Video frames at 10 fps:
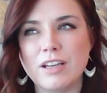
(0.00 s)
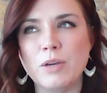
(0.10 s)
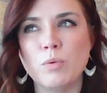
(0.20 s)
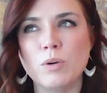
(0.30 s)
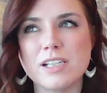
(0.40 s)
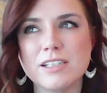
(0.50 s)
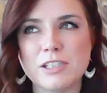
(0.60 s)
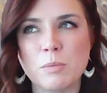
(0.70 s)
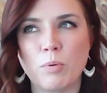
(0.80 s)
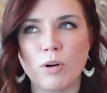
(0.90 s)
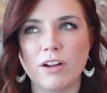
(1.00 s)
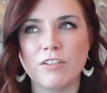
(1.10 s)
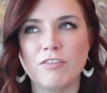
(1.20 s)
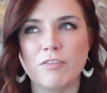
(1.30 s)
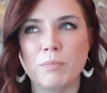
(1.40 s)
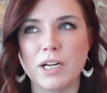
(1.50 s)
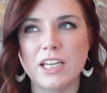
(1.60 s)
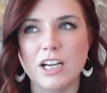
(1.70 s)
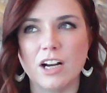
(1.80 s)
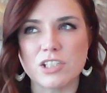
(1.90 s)
He wasn't supportive, but
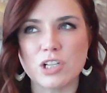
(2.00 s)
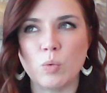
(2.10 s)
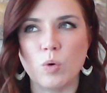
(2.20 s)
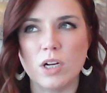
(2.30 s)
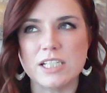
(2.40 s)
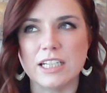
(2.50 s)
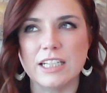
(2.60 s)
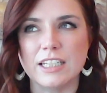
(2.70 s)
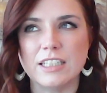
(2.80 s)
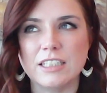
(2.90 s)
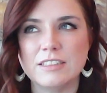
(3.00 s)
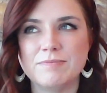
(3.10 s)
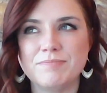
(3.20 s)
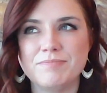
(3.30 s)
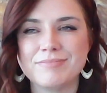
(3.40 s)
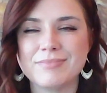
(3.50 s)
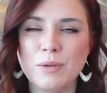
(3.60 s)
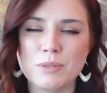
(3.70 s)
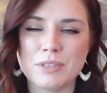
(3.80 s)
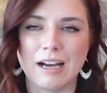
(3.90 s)
he also wasn't,
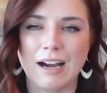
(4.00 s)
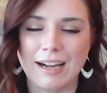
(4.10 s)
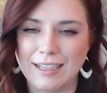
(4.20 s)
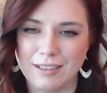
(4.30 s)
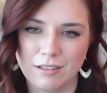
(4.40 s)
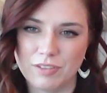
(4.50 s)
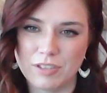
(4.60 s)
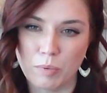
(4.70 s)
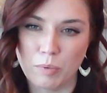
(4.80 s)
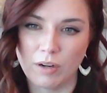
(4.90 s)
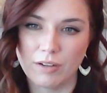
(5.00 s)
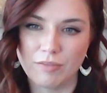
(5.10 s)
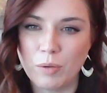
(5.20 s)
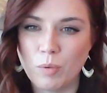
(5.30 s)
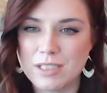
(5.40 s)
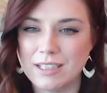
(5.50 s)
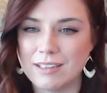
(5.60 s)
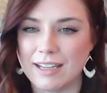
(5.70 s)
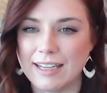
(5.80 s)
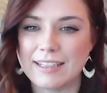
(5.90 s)
he was kind of supportive. He
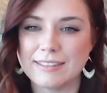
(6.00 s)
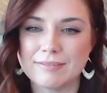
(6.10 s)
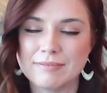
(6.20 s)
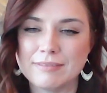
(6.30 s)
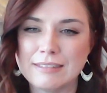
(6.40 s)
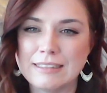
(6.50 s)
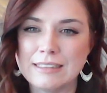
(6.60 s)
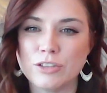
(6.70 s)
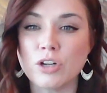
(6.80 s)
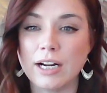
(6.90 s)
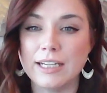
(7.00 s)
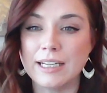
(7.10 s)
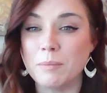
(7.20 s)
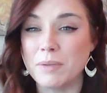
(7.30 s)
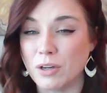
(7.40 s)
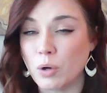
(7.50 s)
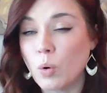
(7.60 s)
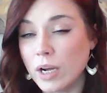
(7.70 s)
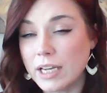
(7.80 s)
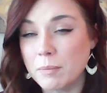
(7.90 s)
wasn't like trying to get me to
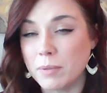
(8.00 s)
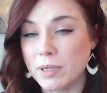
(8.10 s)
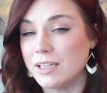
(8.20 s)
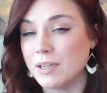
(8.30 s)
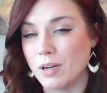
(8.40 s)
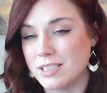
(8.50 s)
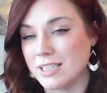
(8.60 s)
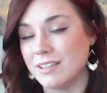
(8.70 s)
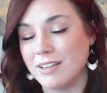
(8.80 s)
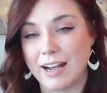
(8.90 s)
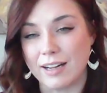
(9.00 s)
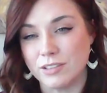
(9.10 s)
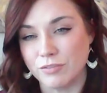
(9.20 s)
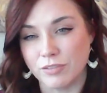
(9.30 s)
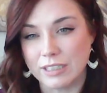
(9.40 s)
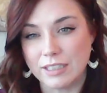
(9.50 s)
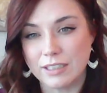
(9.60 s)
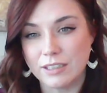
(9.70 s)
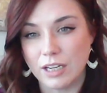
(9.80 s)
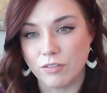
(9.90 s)
quit, but he wasn't
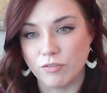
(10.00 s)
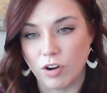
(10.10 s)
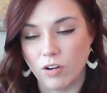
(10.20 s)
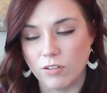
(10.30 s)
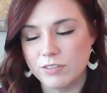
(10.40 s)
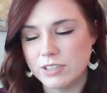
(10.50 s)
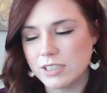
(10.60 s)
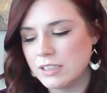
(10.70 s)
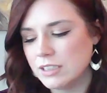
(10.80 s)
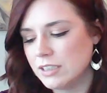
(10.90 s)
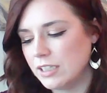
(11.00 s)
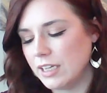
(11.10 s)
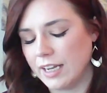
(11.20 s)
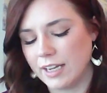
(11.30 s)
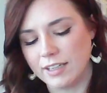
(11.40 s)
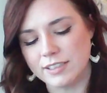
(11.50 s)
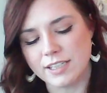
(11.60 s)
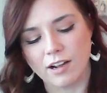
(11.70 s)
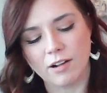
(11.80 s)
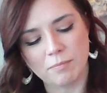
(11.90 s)
actively involved. And
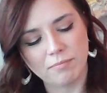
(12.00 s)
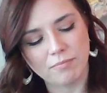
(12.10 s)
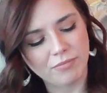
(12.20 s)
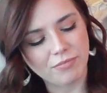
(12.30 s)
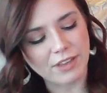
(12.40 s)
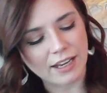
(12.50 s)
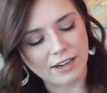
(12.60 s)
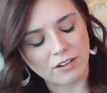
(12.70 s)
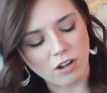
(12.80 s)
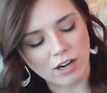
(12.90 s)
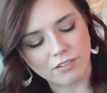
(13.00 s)
they had a lot